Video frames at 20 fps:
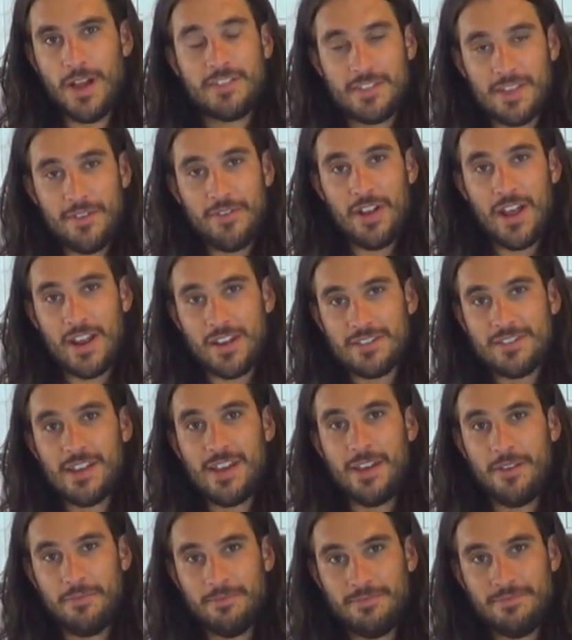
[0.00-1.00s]
7 out of
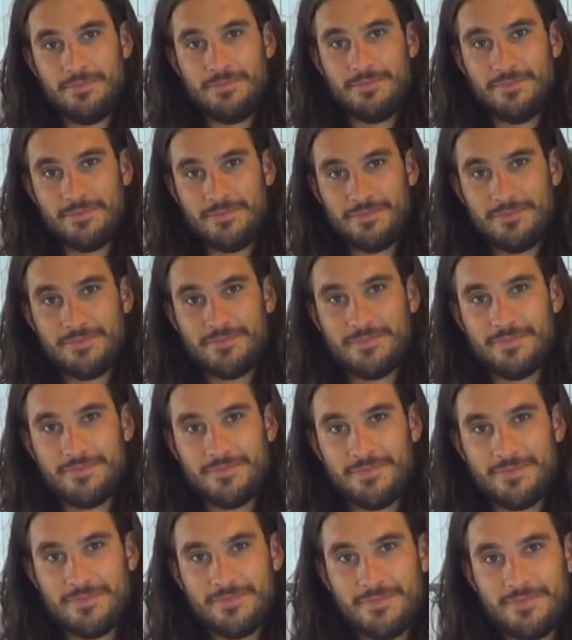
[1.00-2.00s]
10.
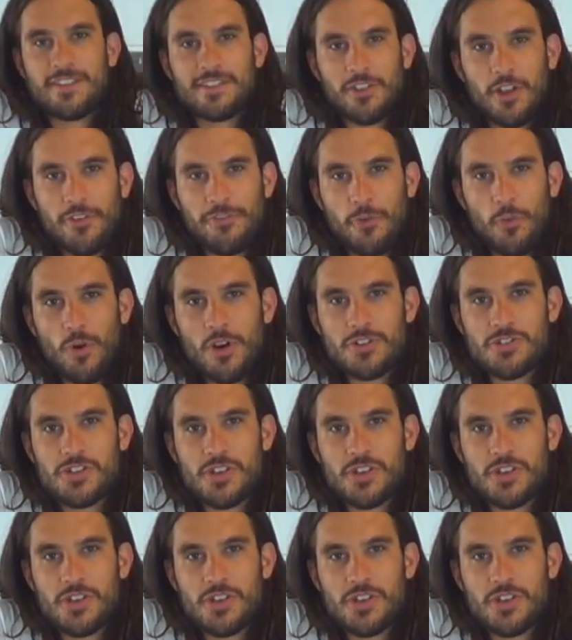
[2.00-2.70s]
Thanks a lot for